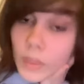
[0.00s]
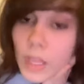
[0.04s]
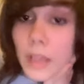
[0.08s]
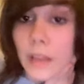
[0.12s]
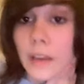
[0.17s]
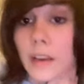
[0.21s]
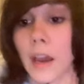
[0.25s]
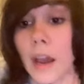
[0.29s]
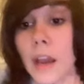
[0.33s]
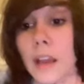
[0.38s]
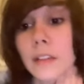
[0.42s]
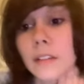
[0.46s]

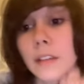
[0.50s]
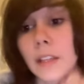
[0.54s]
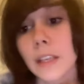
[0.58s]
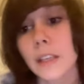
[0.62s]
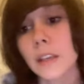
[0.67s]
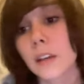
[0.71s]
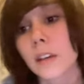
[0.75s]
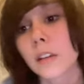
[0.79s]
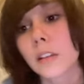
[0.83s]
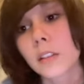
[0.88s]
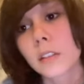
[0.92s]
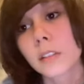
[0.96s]
And I
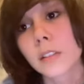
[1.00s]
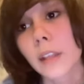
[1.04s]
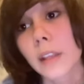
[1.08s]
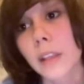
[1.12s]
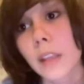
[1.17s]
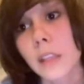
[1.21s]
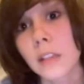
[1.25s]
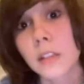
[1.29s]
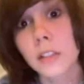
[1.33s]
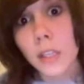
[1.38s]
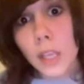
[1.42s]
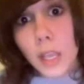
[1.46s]
like it because, like,
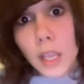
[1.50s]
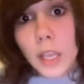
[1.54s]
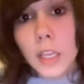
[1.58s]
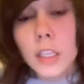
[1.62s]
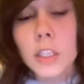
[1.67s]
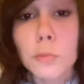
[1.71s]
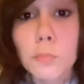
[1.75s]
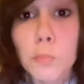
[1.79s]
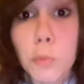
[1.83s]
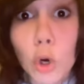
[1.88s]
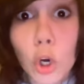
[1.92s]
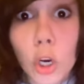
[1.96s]
it's
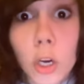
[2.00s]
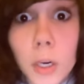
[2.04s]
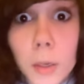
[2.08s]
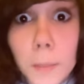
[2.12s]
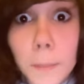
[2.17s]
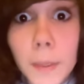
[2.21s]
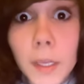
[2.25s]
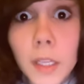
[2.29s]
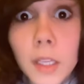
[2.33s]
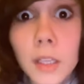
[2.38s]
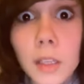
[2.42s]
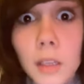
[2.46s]

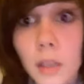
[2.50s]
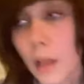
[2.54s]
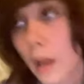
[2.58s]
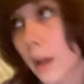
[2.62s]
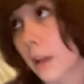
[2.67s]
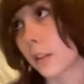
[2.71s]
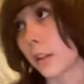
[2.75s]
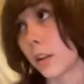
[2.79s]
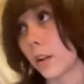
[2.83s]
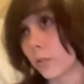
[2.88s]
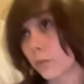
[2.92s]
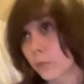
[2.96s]
purple. I
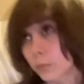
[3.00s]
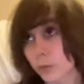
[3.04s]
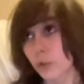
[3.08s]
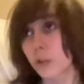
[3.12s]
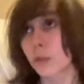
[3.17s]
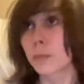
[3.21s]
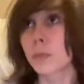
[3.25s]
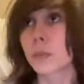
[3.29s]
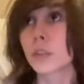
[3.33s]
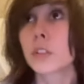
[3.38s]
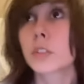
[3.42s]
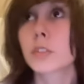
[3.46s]
love
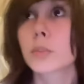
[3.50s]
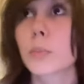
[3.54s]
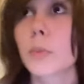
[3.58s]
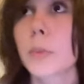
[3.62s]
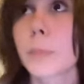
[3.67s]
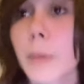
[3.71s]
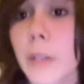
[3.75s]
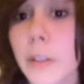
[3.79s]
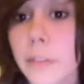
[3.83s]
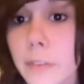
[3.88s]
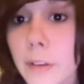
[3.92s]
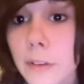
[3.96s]
purple. It's one of
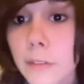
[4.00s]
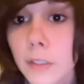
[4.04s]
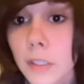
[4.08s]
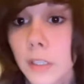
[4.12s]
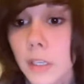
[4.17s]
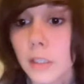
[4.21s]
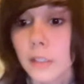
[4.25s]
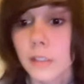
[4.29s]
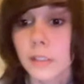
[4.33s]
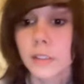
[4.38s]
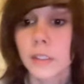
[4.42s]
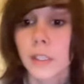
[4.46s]
my favorite
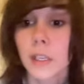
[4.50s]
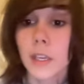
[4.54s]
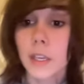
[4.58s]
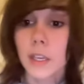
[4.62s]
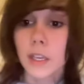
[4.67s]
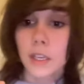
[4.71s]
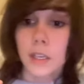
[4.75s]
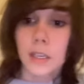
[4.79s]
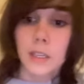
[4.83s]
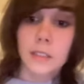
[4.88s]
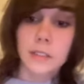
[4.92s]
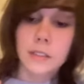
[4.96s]
colors.
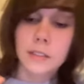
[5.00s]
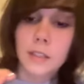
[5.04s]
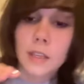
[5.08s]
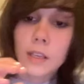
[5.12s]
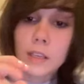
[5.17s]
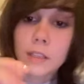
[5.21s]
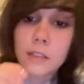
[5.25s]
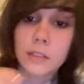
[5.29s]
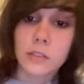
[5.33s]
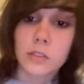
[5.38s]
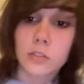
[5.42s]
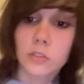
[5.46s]

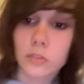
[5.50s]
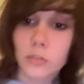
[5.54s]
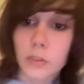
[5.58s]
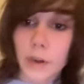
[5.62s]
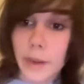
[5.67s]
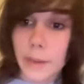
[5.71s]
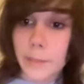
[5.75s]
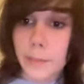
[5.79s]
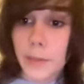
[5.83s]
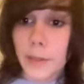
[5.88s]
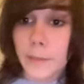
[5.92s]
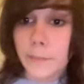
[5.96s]
It's
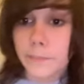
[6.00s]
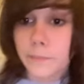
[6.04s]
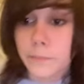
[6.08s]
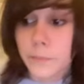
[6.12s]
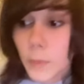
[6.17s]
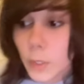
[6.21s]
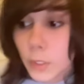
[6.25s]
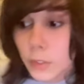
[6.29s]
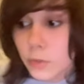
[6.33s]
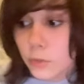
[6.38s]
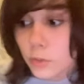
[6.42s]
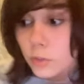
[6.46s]
grape.
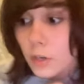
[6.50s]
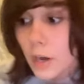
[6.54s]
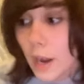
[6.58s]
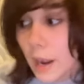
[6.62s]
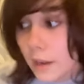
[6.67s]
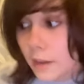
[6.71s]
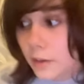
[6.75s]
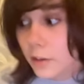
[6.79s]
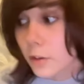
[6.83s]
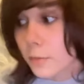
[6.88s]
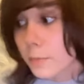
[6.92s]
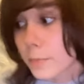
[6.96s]
You
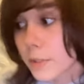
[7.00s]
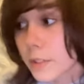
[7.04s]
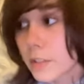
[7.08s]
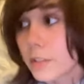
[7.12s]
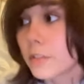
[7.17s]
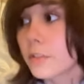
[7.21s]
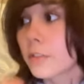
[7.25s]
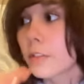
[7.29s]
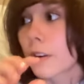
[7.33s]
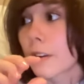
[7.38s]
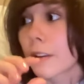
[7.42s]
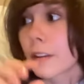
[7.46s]
crack it up and
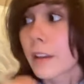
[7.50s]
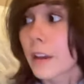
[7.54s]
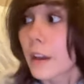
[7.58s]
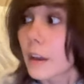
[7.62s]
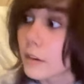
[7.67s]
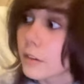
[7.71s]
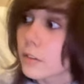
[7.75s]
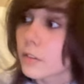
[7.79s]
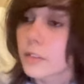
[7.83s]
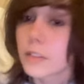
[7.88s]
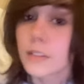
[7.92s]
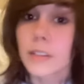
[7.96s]
you drink it
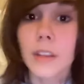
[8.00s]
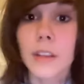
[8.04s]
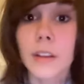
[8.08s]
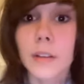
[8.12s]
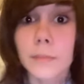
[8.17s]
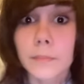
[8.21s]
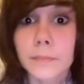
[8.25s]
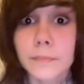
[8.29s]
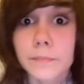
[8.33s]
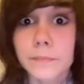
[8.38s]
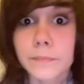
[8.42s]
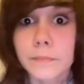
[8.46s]
and you're just
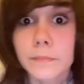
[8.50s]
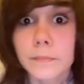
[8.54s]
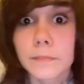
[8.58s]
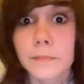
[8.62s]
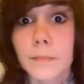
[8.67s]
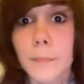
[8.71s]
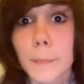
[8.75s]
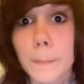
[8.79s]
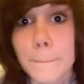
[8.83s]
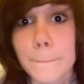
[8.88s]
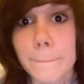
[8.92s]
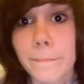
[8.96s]
like,
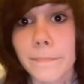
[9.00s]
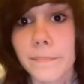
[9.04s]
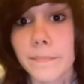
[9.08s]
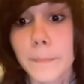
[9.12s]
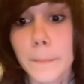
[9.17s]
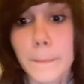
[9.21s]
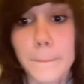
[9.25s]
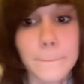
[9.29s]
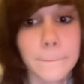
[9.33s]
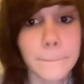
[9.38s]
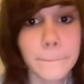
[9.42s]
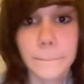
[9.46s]

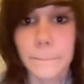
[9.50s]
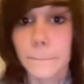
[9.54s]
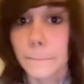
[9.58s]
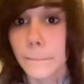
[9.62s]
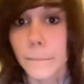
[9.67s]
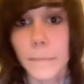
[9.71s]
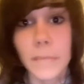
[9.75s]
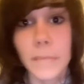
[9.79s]
groovy.